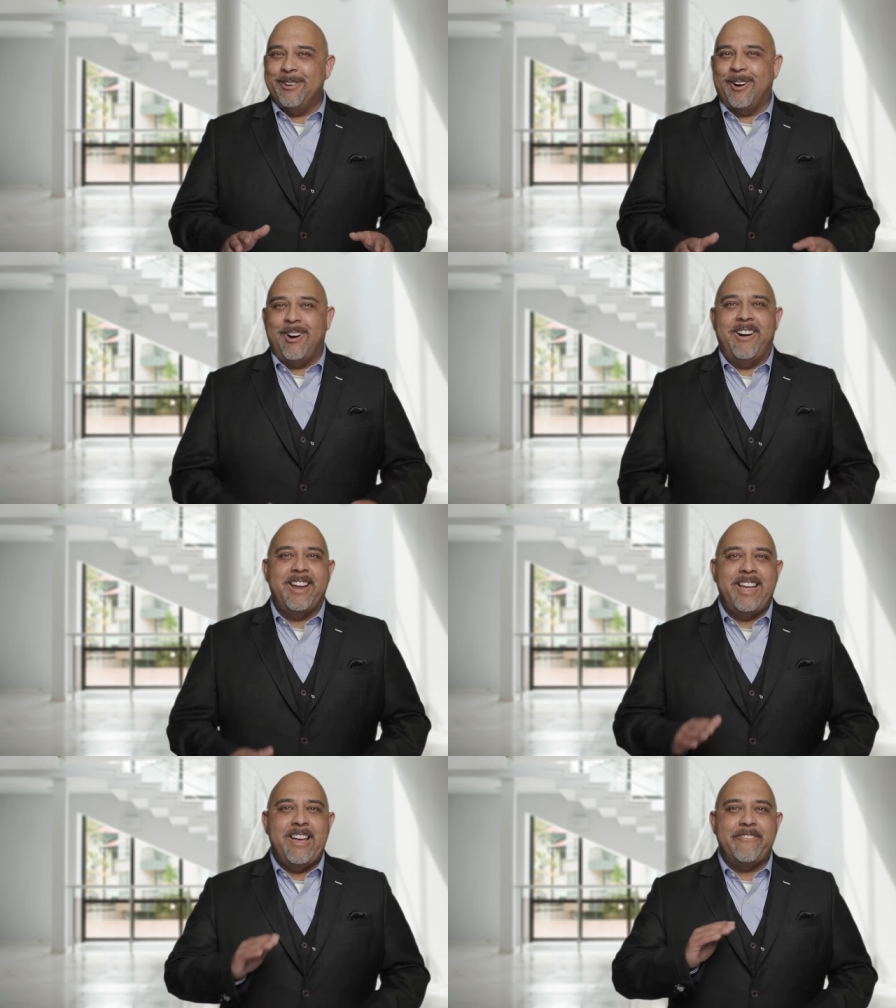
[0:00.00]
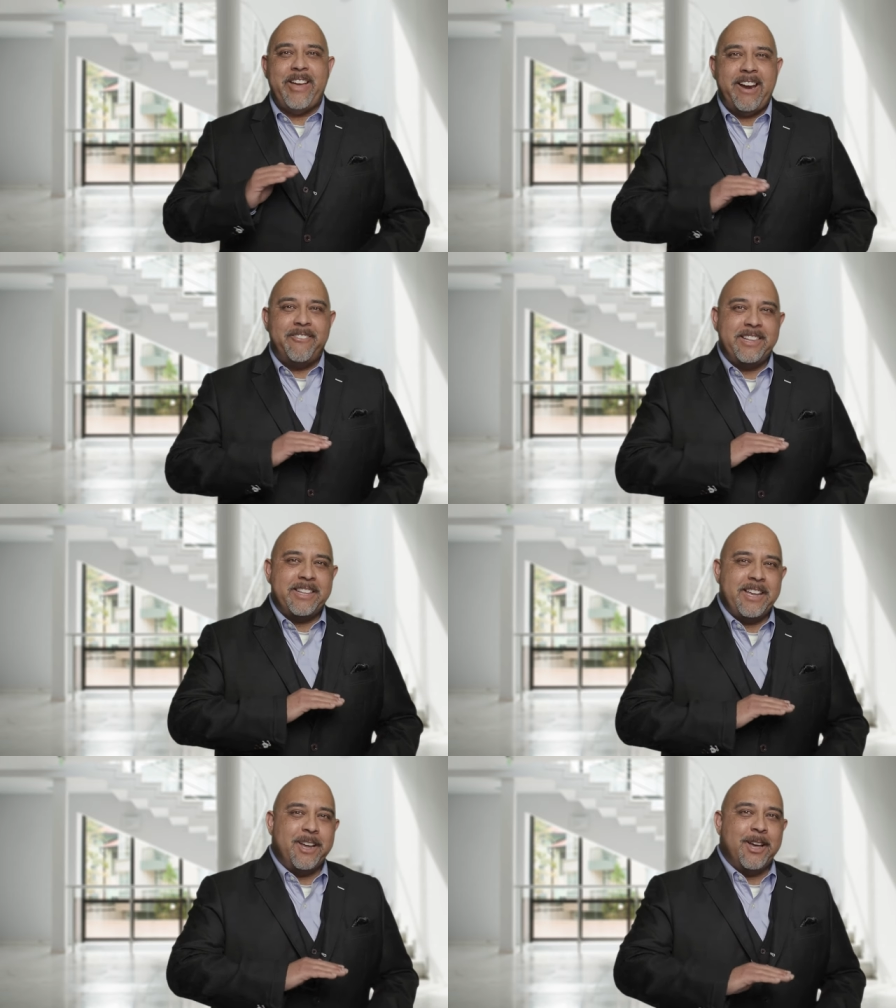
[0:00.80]
you are, if
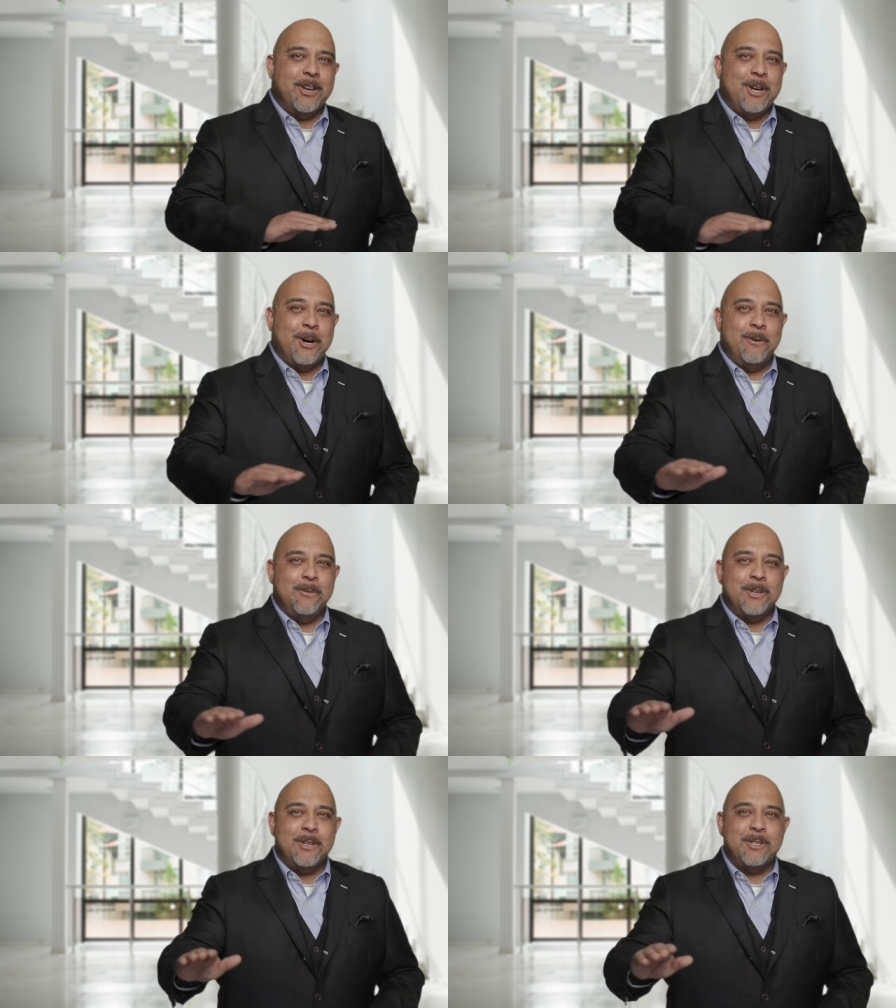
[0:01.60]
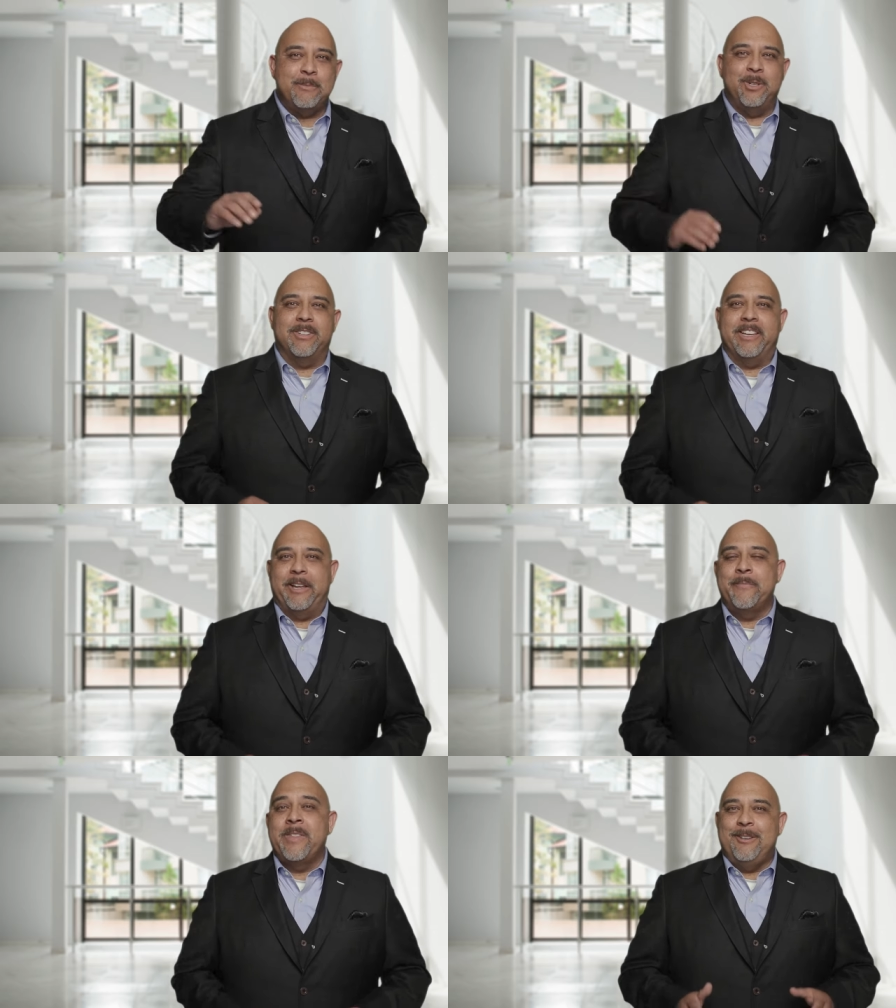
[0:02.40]
everything goes
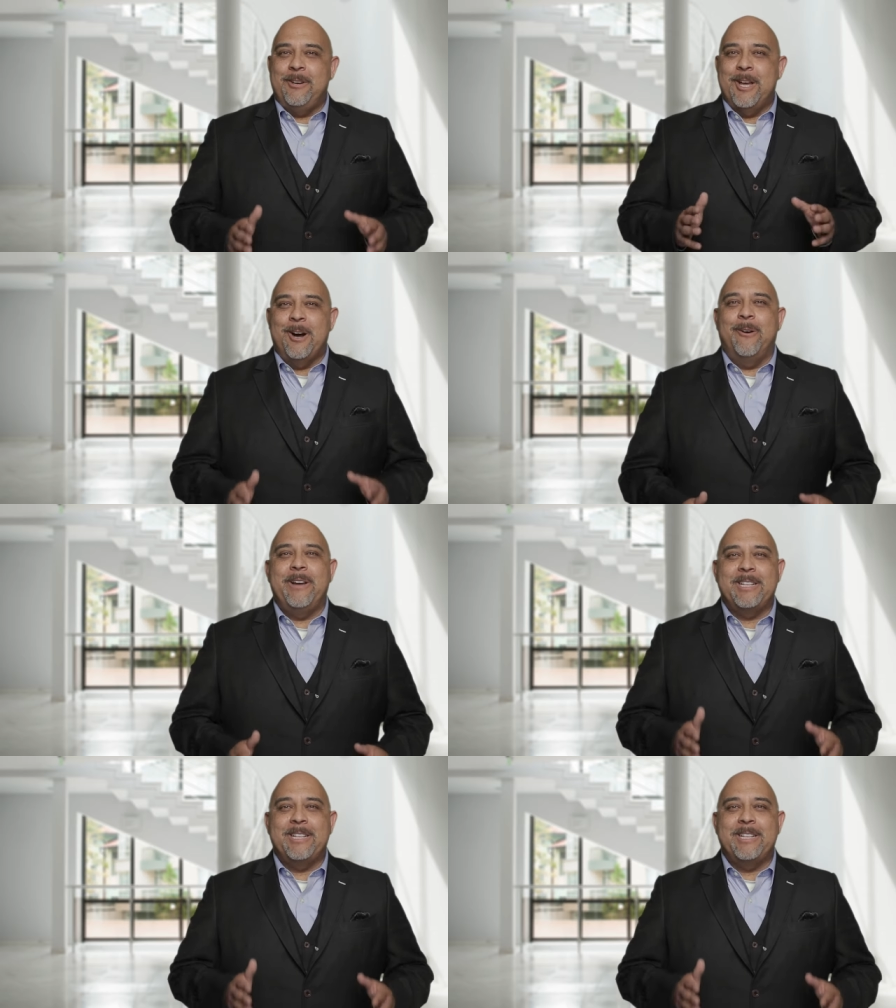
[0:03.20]
smoothly you know